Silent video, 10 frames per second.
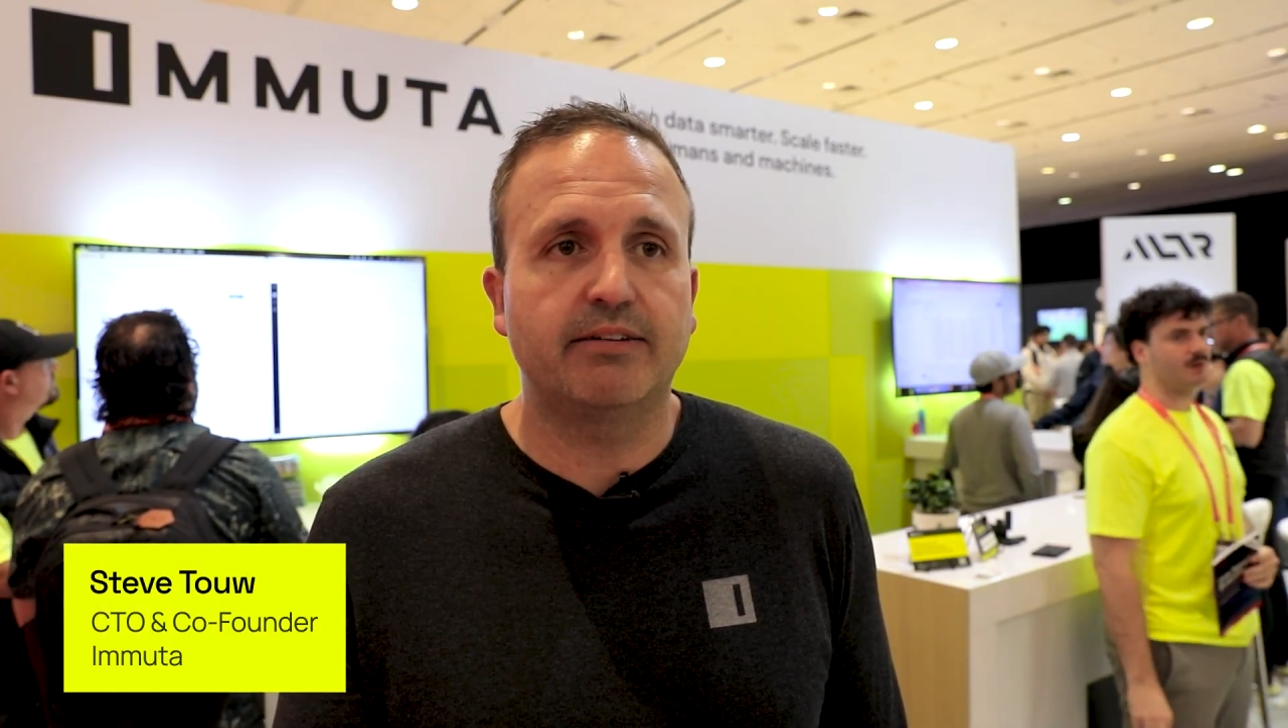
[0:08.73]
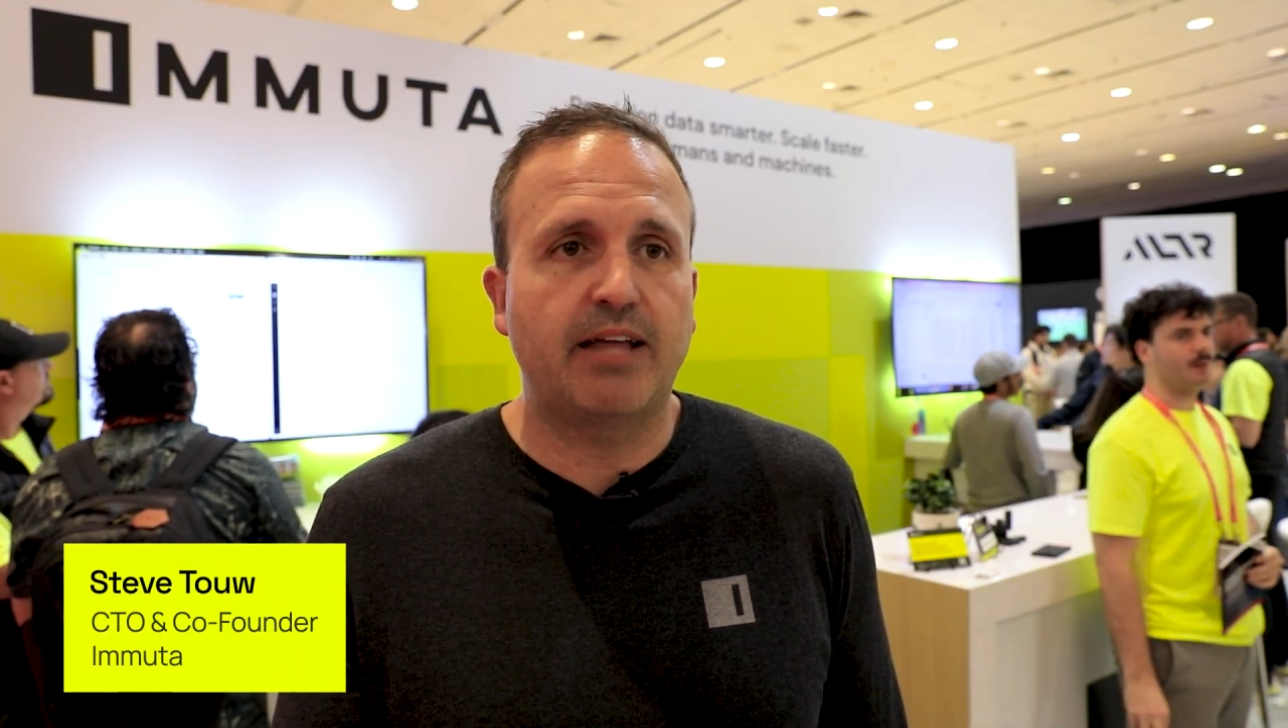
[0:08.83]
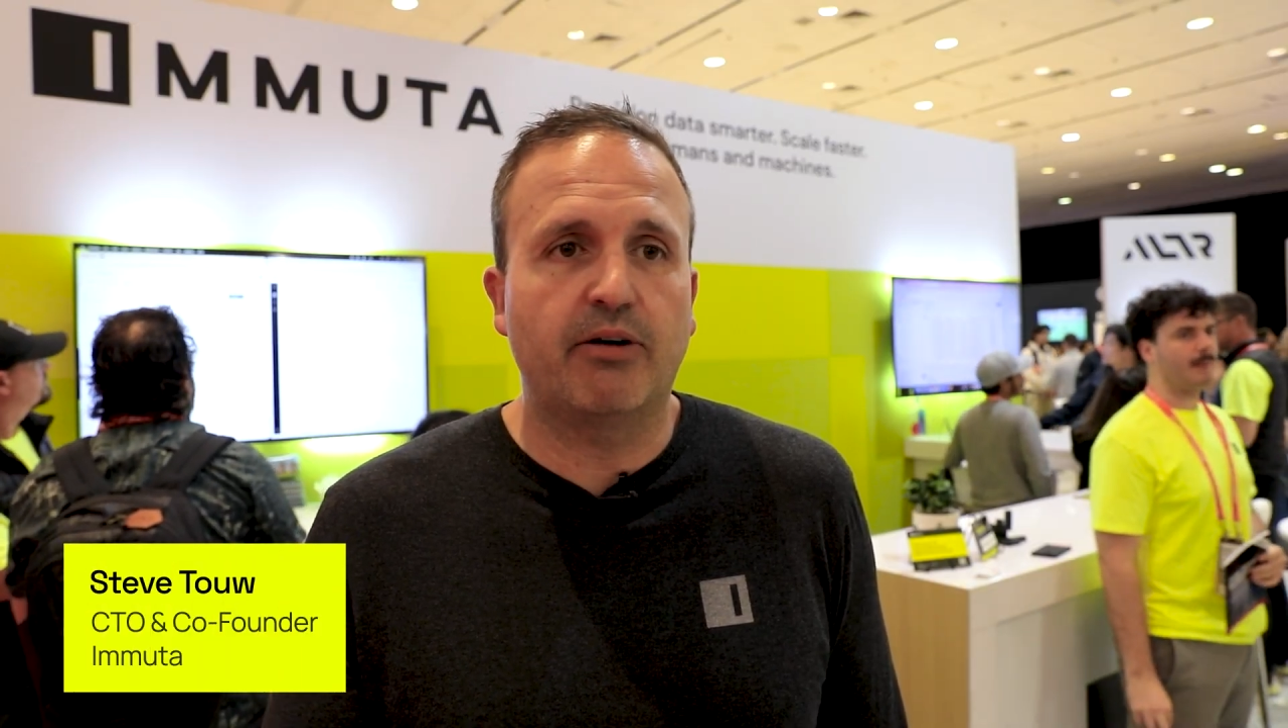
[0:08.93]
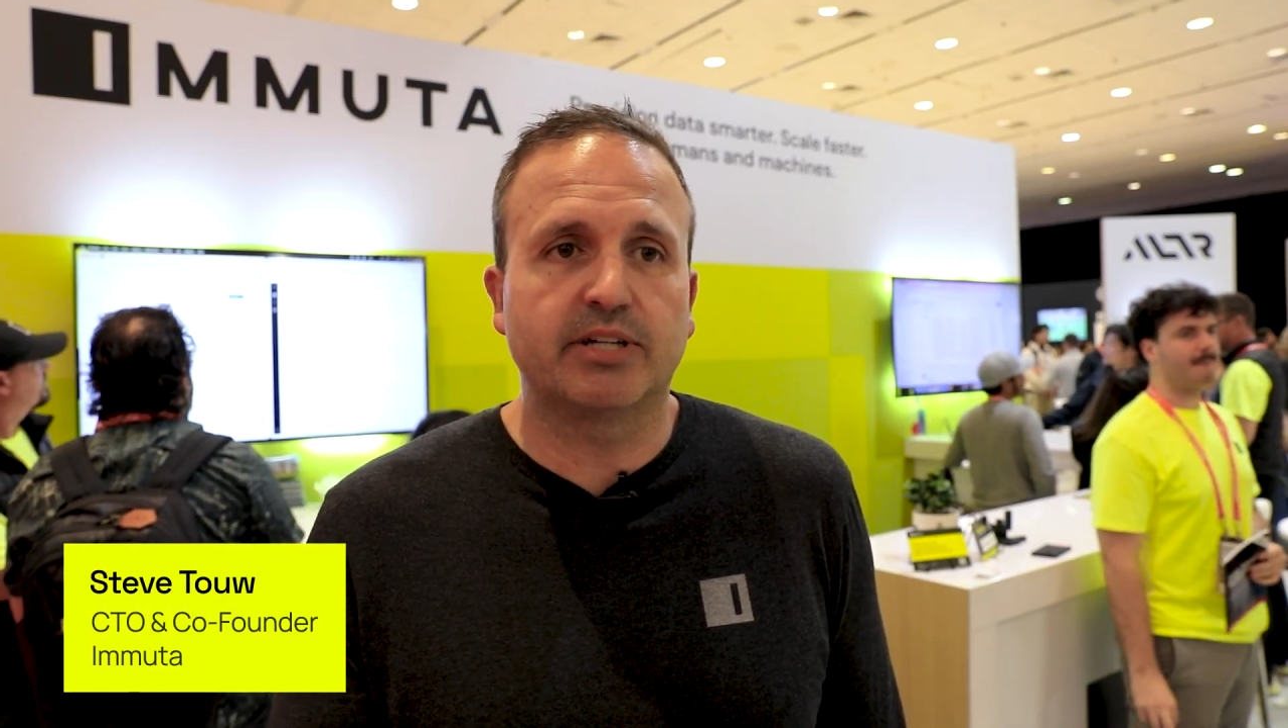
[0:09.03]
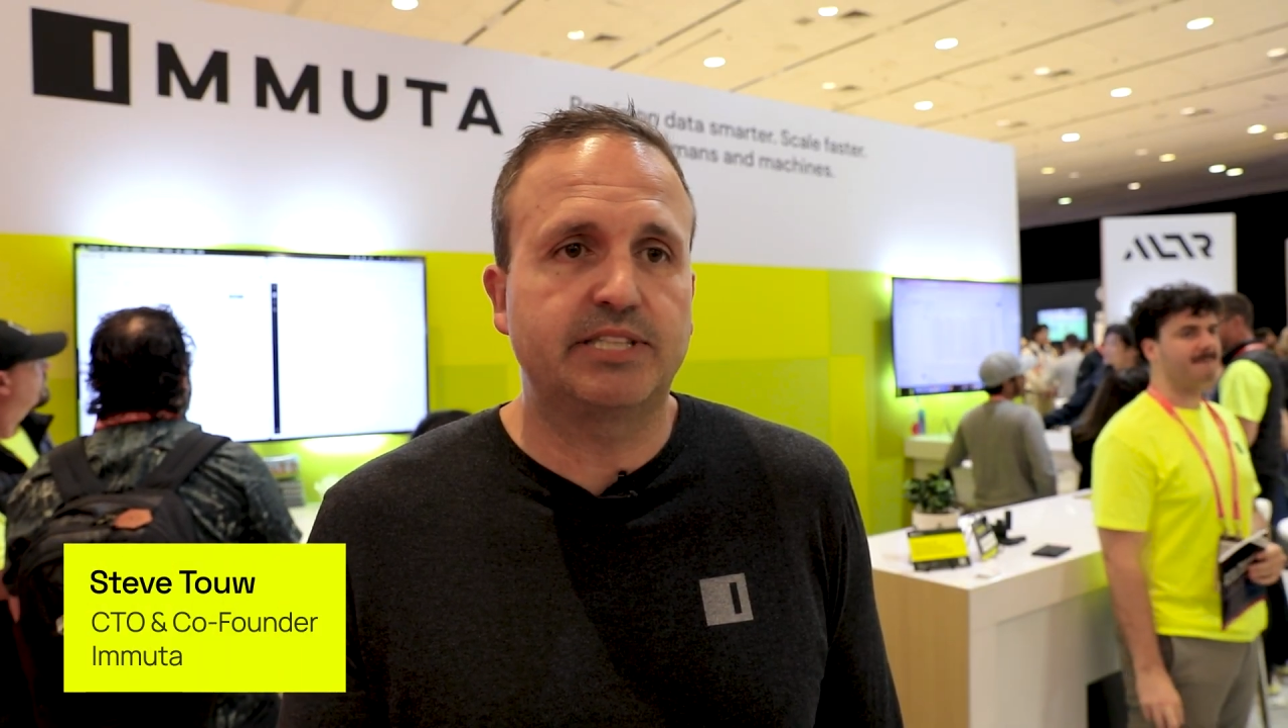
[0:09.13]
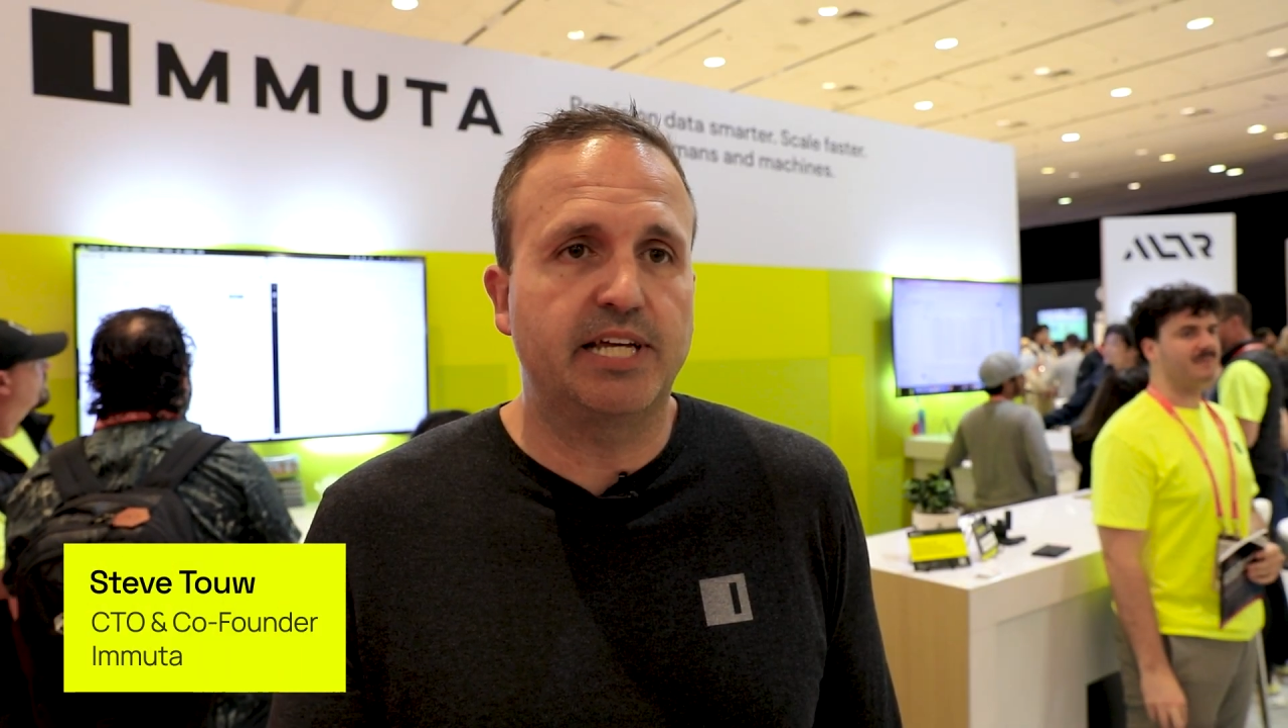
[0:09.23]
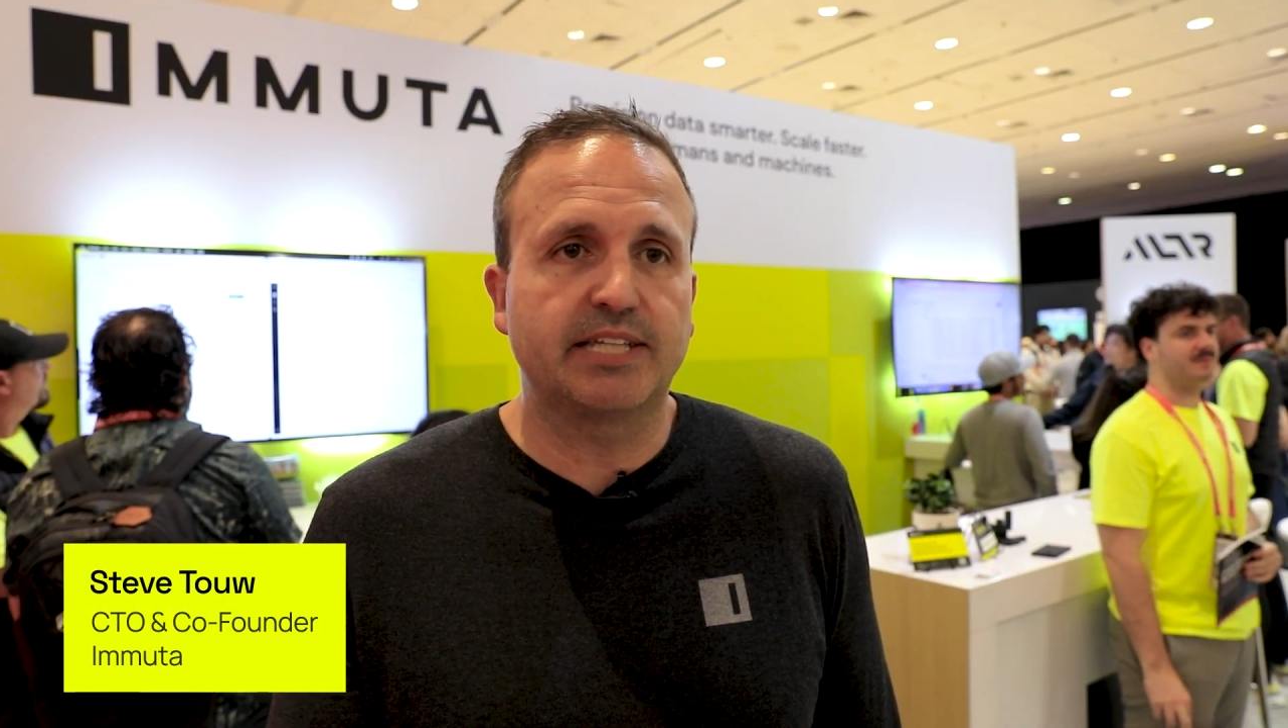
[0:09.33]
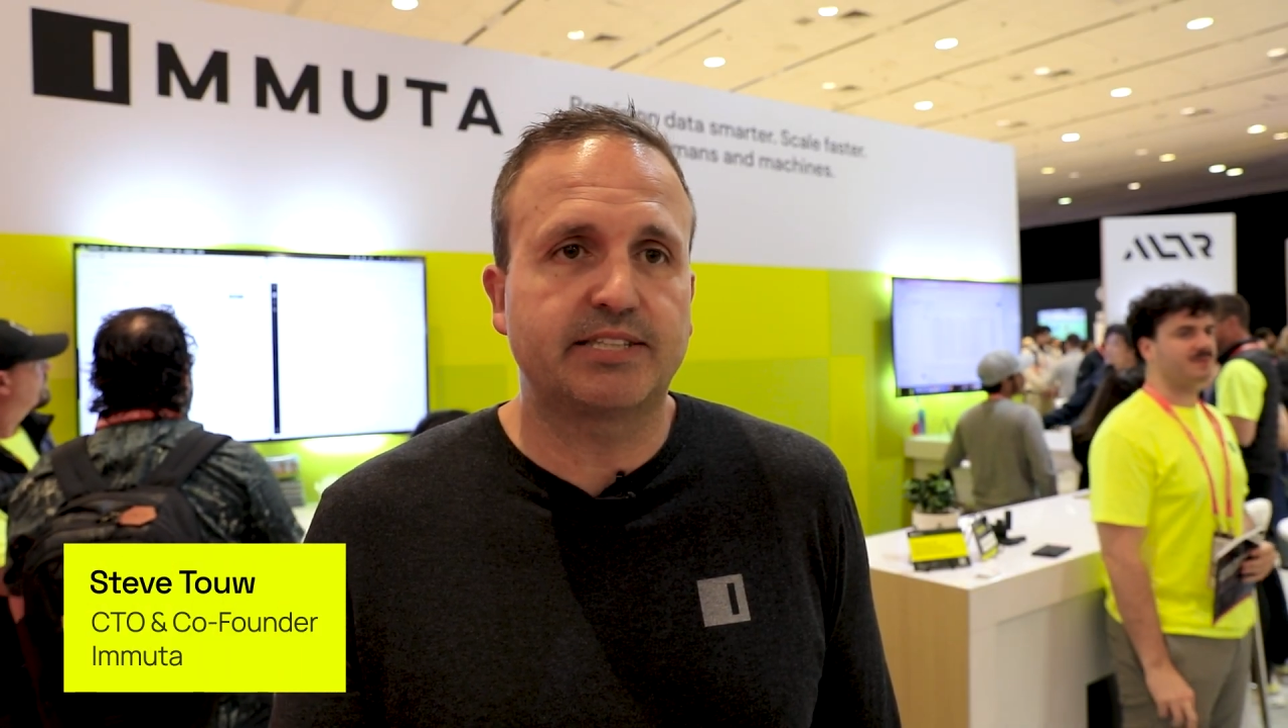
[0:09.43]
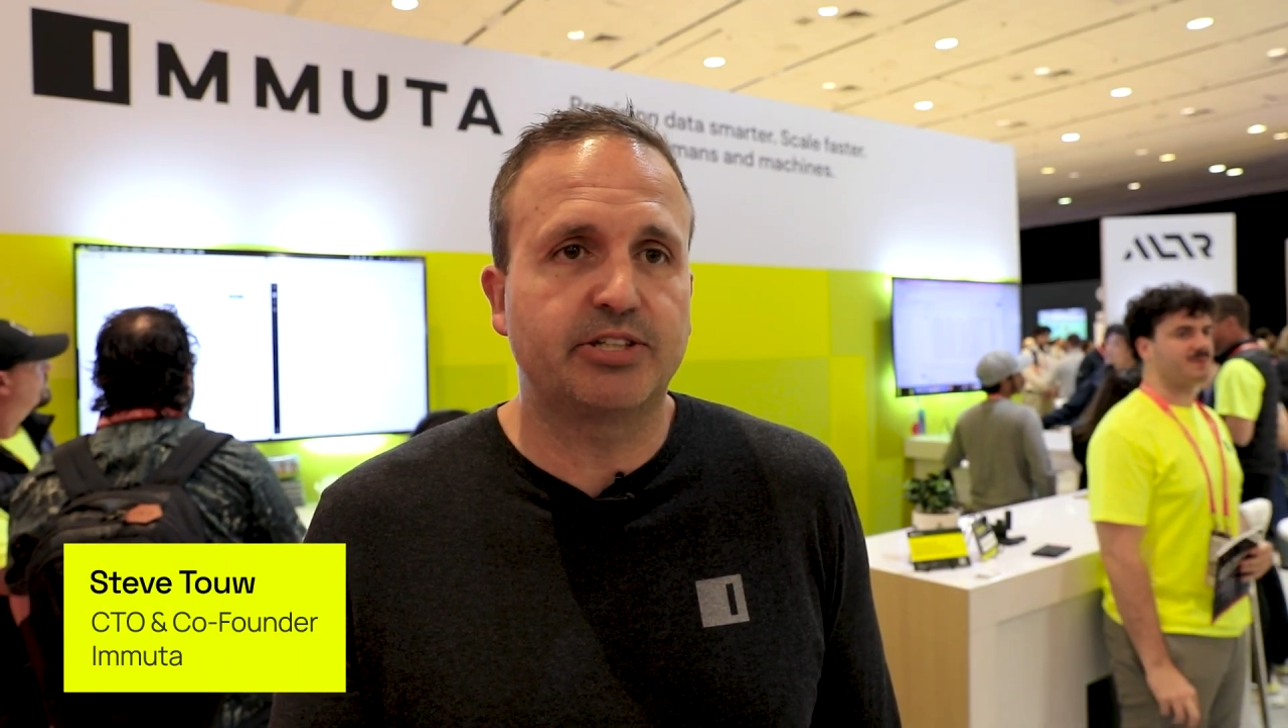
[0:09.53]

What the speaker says: now exists,